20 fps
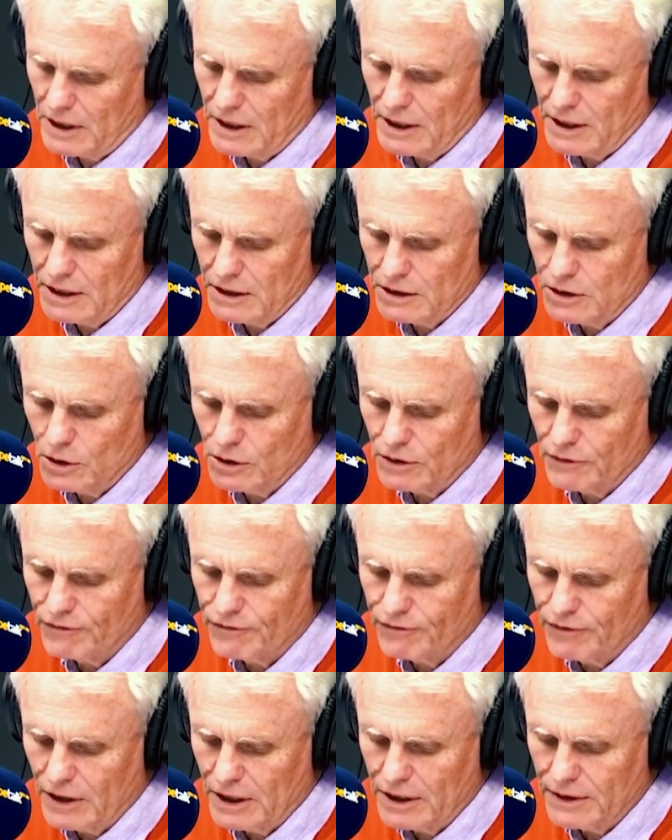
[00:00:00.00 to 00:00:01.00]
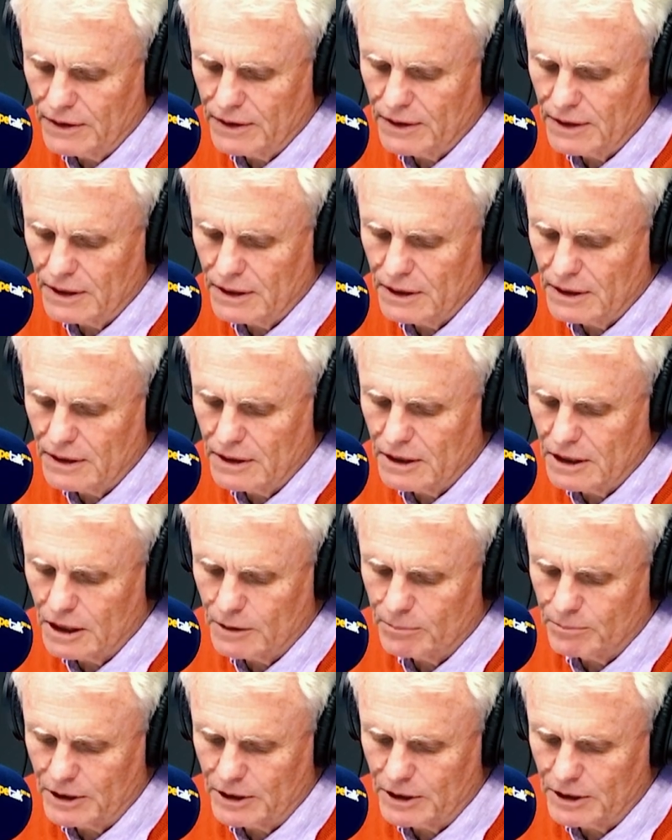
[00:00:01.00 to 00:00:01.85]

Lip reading: and you can find the